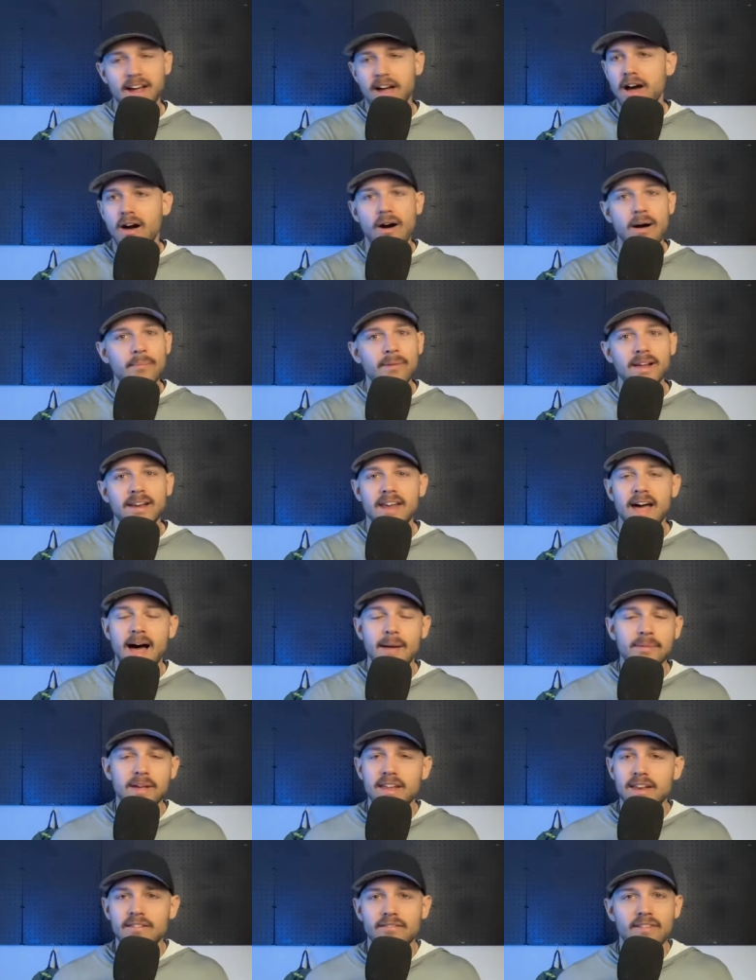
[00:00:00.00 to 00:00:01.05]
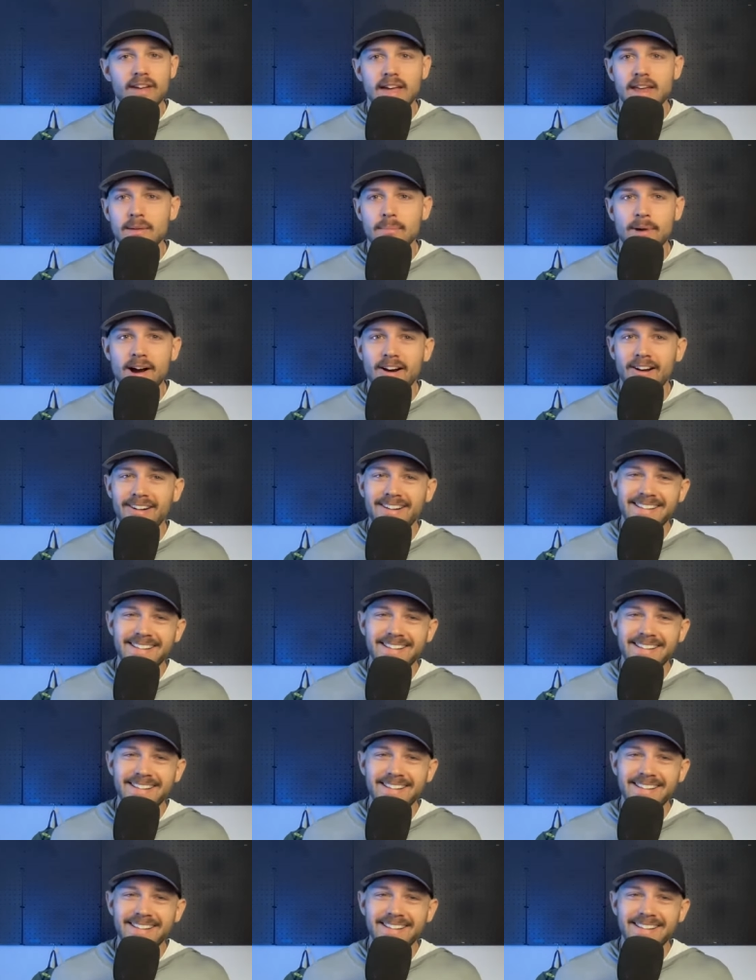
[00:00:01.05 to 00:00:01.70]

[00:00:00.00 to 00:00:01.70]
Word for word: oh, I'm getting, I'm getting a van tomorrow,